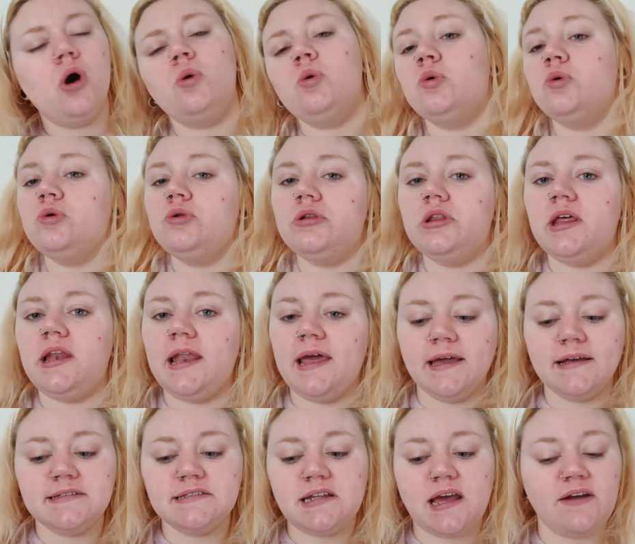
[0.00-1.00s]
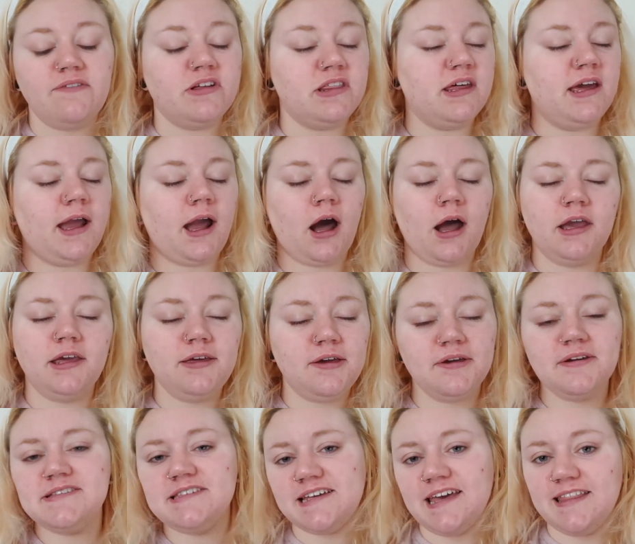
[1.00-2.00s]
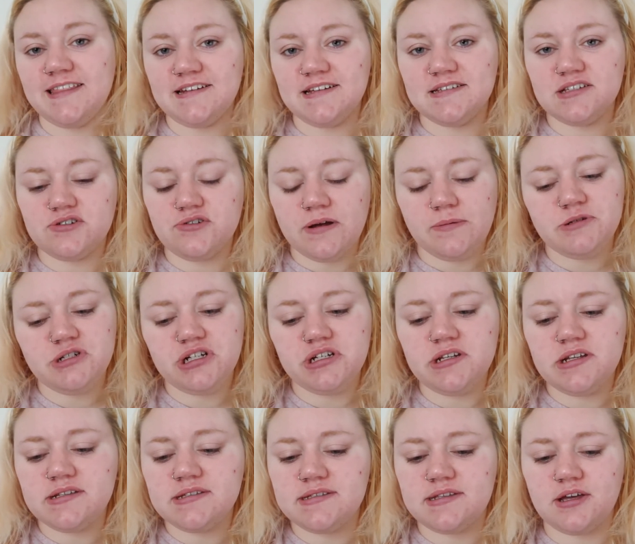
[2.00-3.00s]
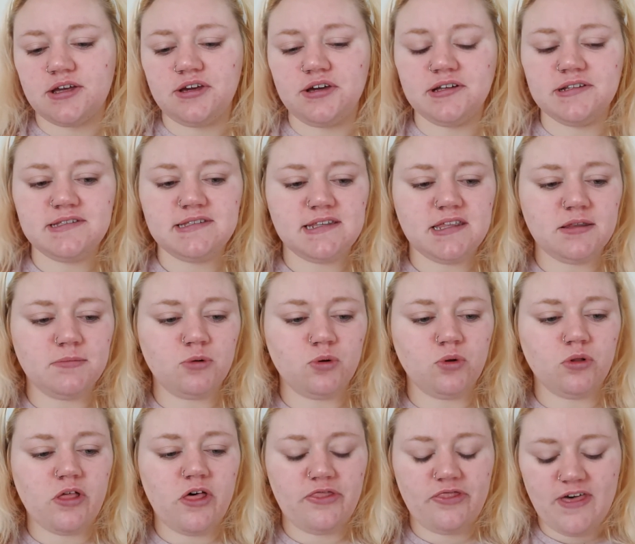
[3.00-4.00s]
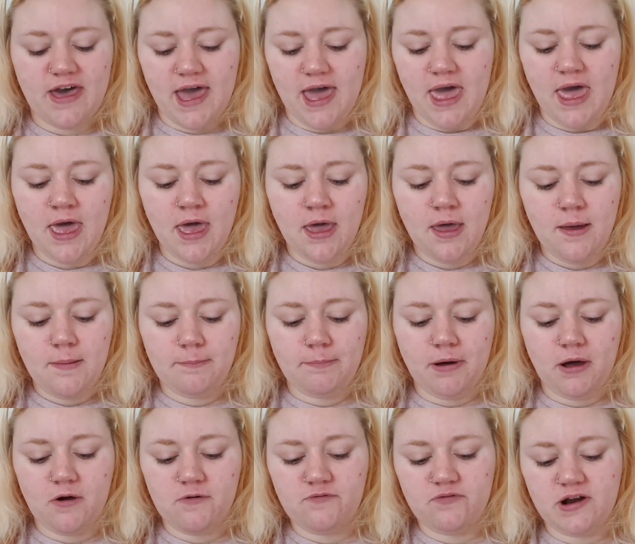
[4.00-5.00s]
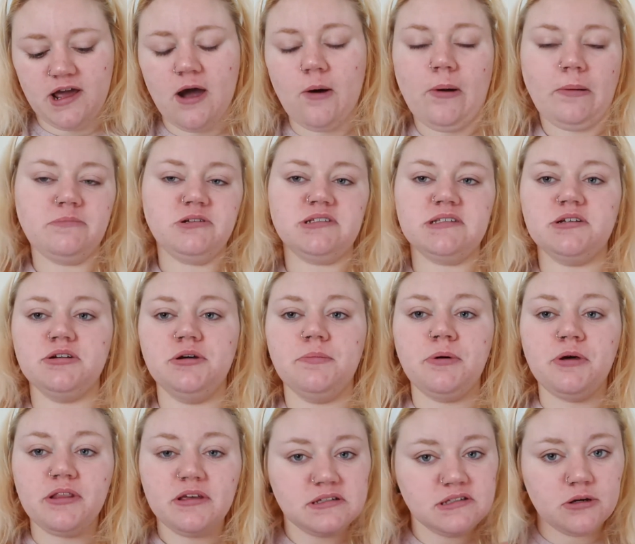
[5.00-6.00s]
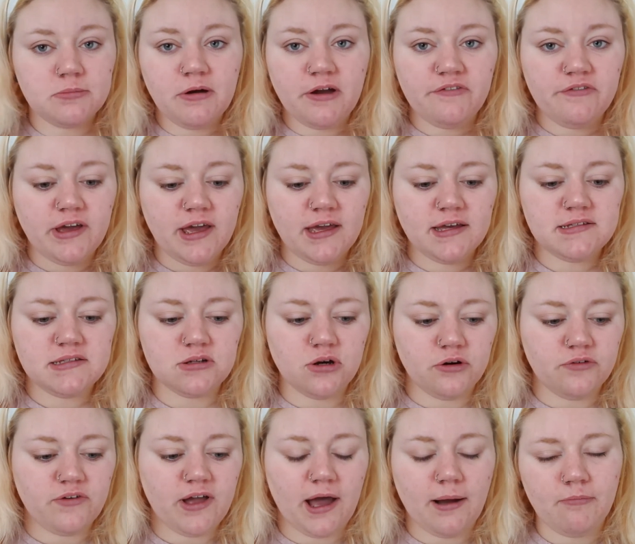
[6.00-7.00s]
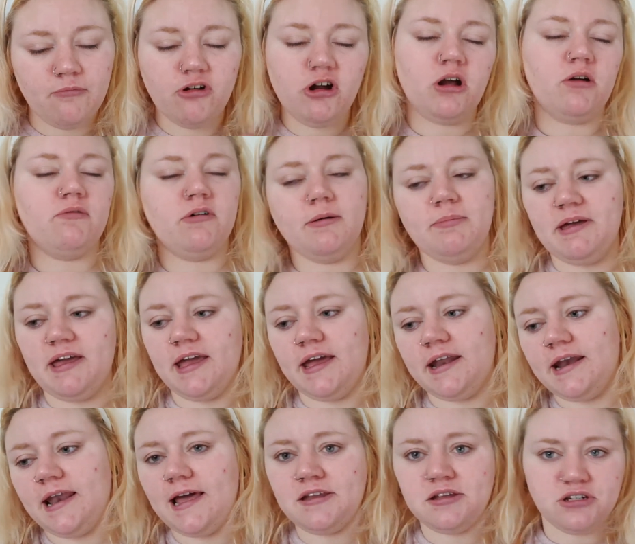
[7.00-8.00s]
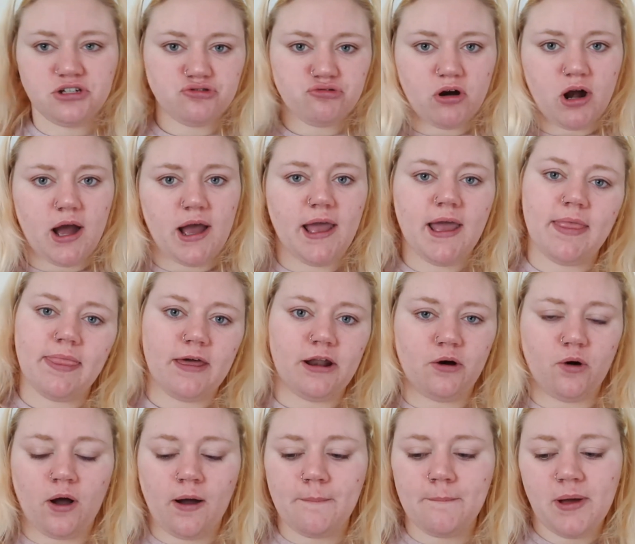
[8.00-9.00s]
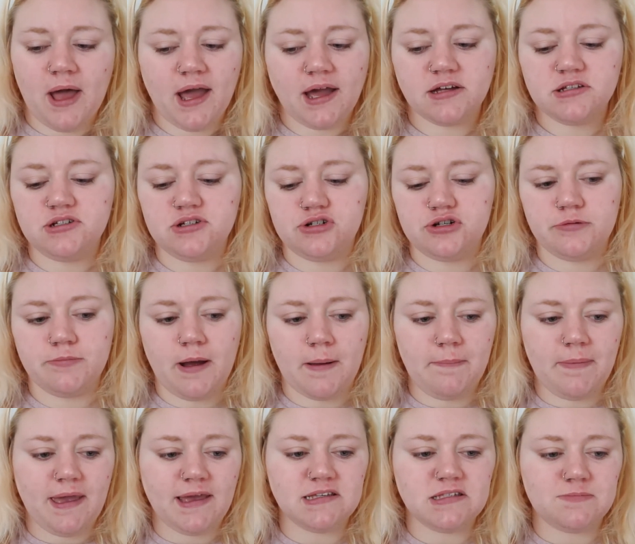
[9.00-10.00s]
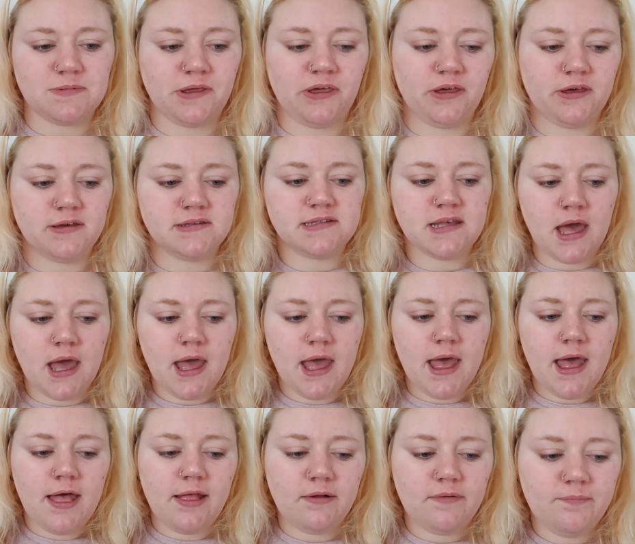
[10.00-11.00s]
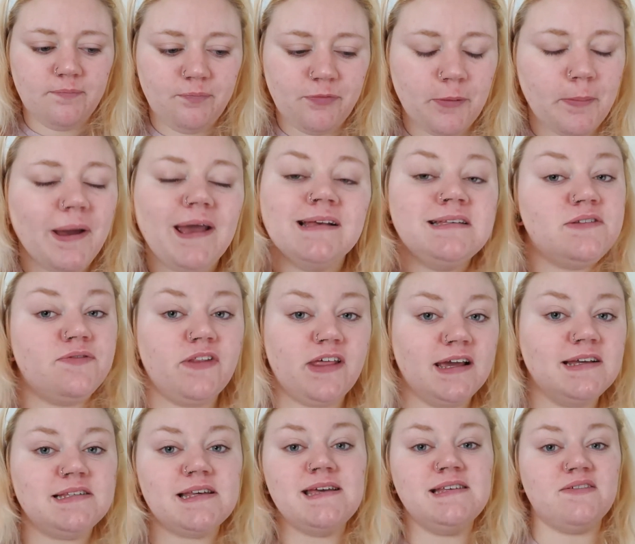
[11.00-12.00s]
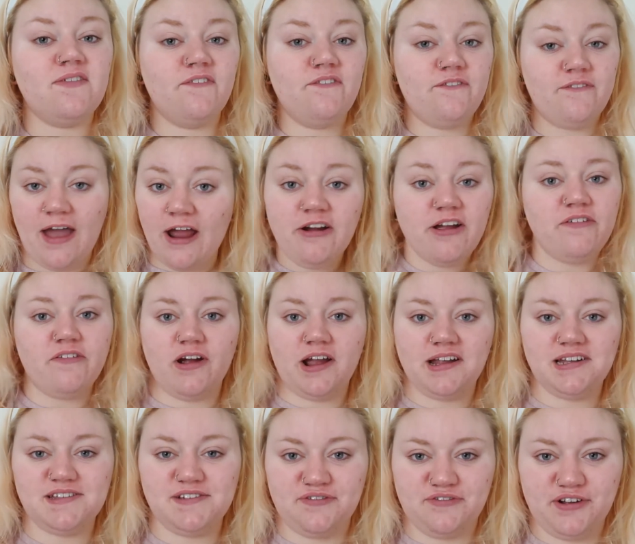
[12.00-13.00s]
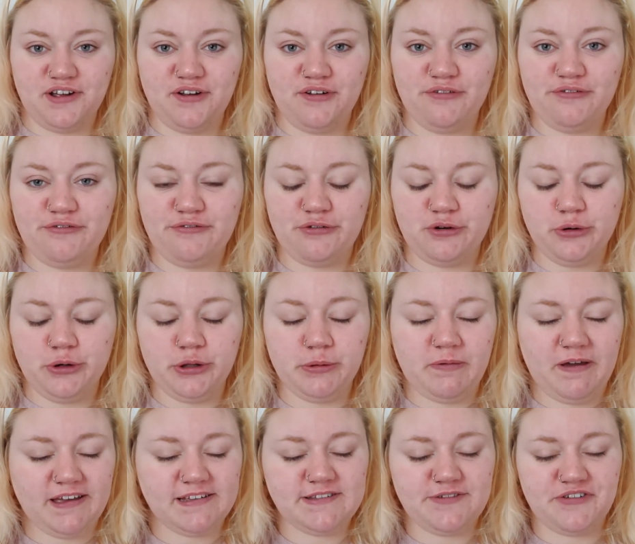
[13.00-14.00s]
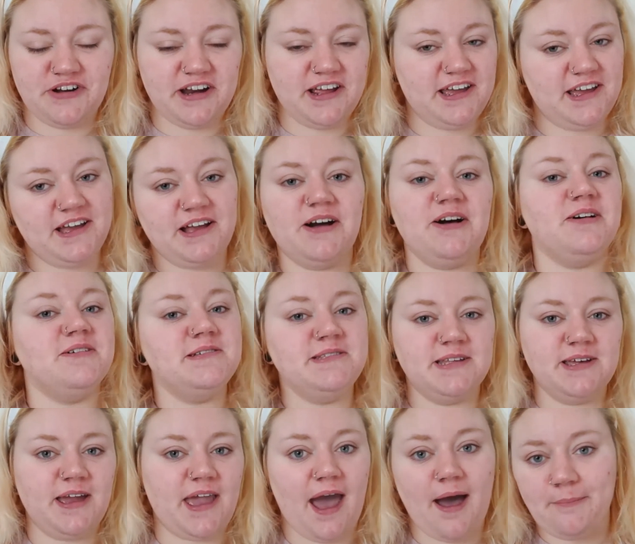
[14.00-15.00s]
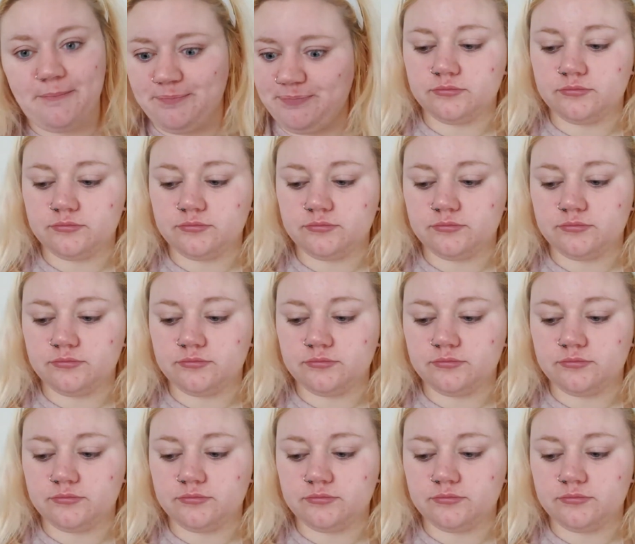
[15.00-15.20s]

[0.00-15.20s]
all the links to everything I use in the description so you can see them all there. But for now, I'm just going to put this on my face off camera, rub it in, let it dry, and then I'll come back to do my base because the base for this is very, very different for the base for an e-girl. So yeah.